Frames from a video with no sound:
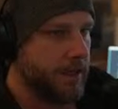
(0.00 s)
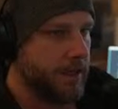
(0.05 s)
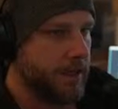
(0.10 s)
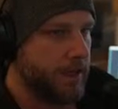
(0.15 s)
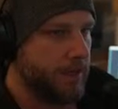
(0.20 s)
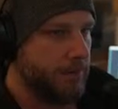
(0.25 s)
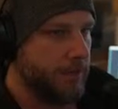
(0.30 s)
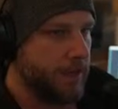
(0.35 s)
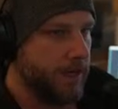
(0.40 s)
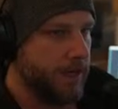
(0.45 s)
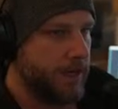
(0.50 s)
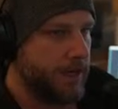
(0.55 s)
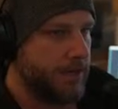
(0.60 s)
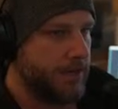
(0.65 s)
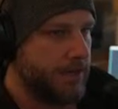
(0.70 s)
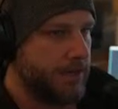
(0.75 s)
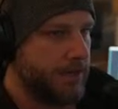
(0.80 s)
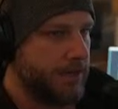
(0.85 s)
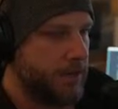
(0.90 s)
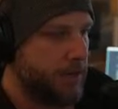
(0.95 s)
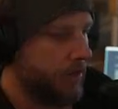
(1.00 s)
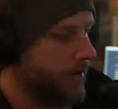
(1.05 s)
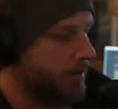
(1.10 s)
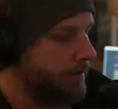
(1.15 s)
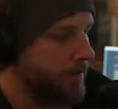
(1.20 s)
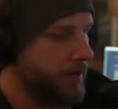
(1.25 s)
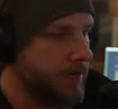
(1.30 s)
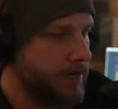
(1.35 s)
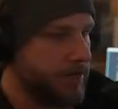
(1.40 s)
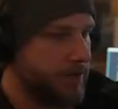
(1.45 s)
And because, I
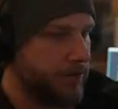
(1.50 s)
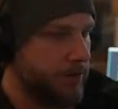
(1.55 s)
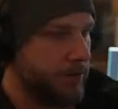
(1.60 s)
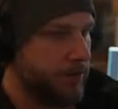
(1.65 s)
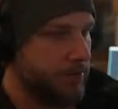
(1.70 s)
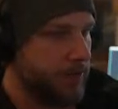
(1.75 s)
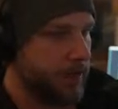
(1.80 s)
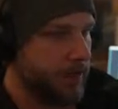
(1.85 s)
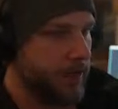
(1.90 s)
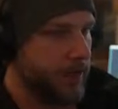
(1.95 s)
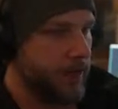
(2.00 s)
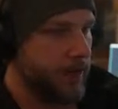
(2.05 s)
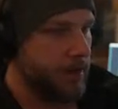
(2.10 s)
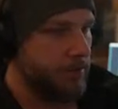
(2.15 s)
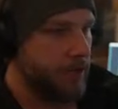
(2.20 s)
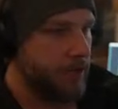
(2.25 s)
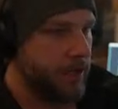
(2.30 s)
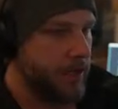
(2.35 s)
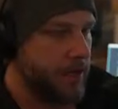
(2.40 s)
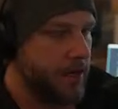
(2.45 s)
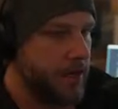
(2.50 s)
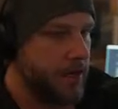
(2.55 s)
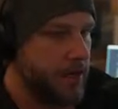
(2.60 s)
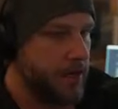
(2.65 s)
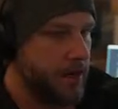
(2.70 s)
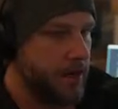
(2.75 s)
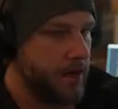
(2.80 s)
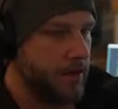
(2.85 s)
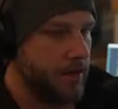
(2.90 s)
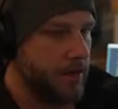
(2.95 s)
basically put the camera
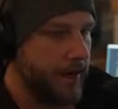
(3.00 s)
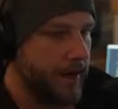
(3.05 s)
here